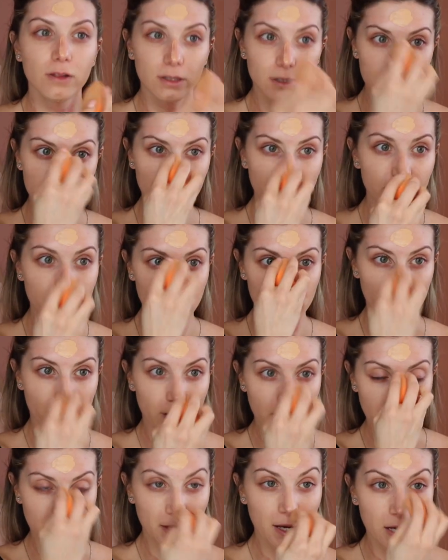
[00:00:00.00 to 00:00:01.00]
This stuff is
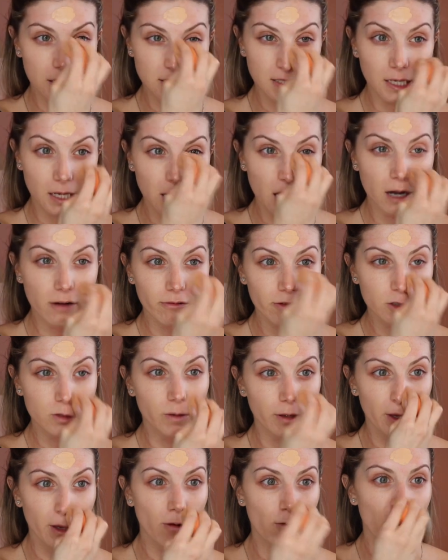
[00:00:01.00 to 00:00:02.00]
great because it covers
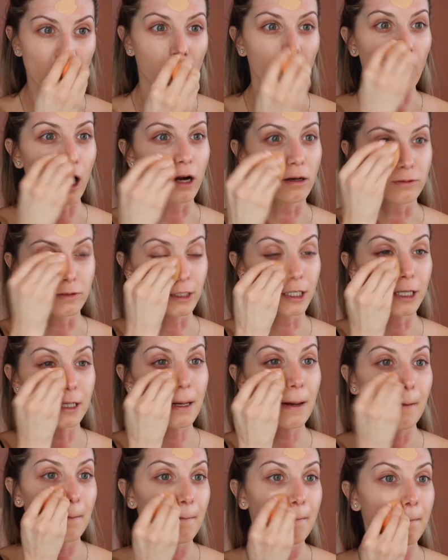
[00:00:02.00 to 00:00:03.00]
what you want
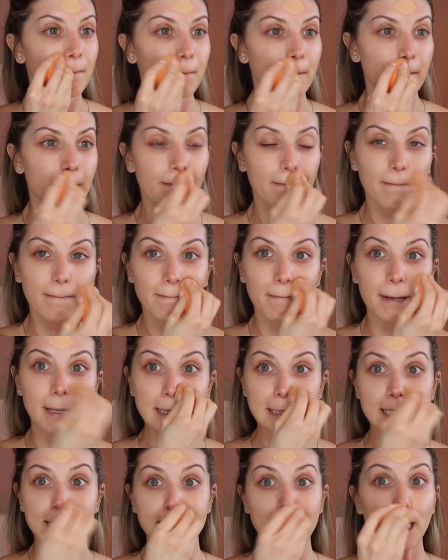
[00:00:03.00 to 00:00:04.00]
covered, but
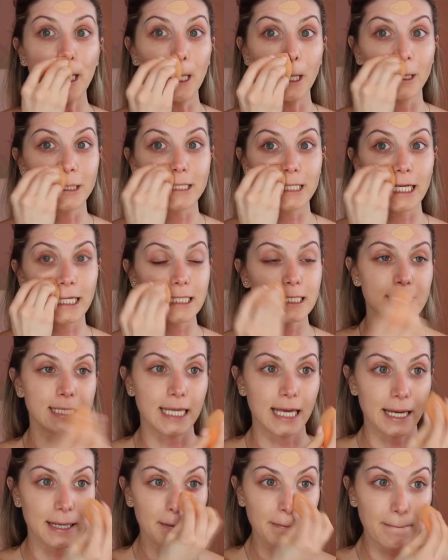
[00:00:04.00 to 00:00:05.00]
it still looks like
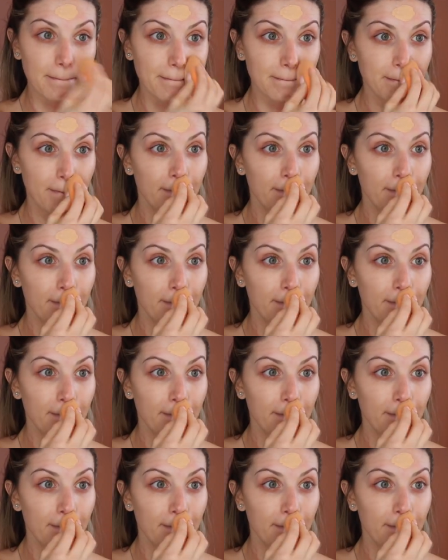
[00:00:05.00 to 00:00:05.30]
skin.